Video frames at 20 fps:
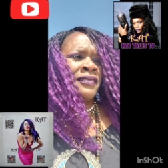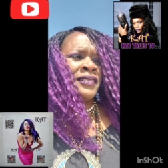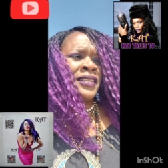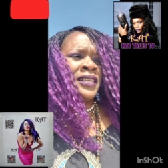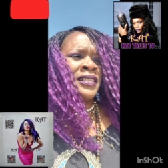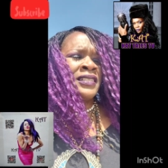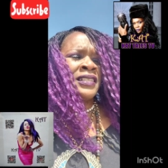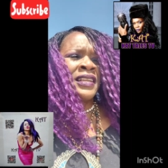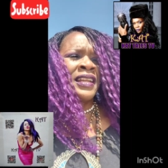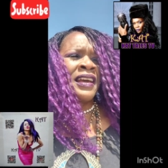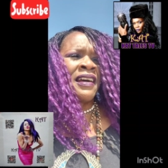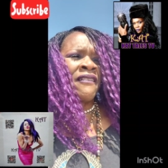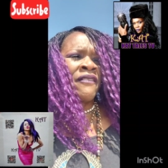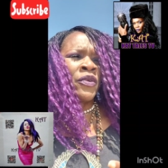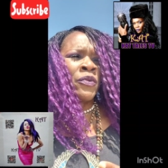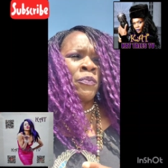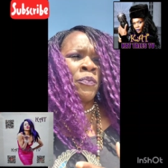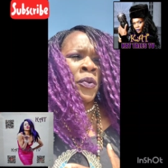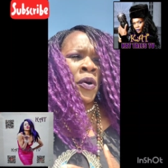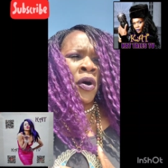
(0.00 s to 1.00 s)
doesn't have
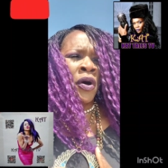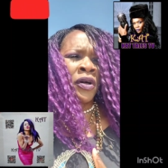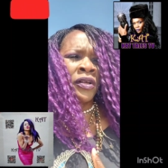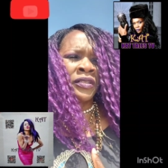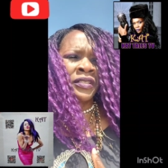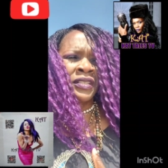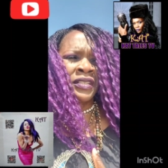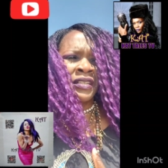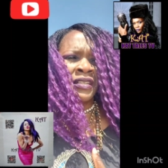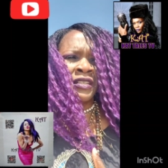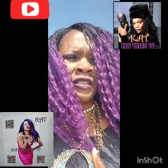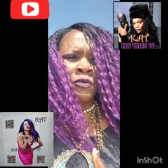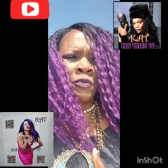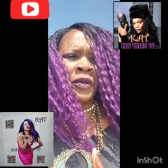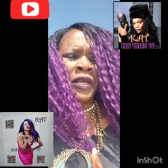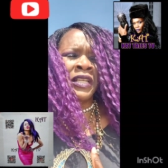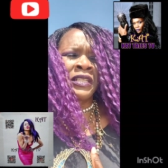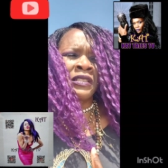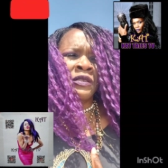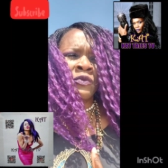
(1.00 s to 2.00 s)
the balls to
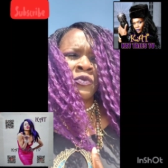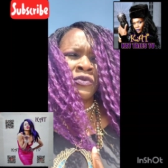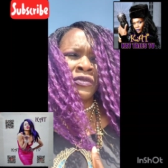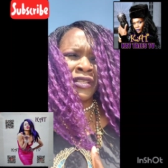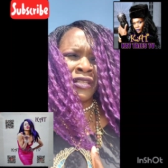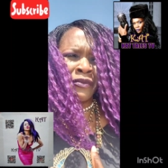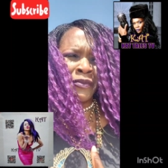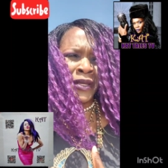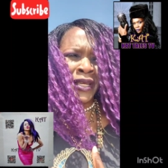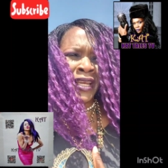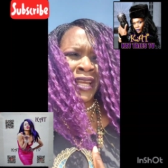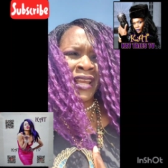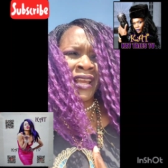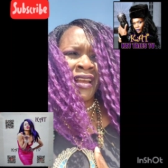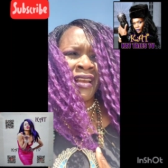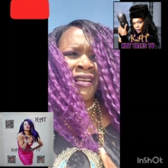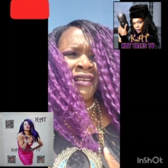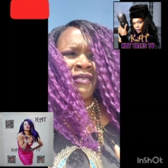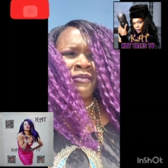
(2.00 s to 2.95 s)
speak to me,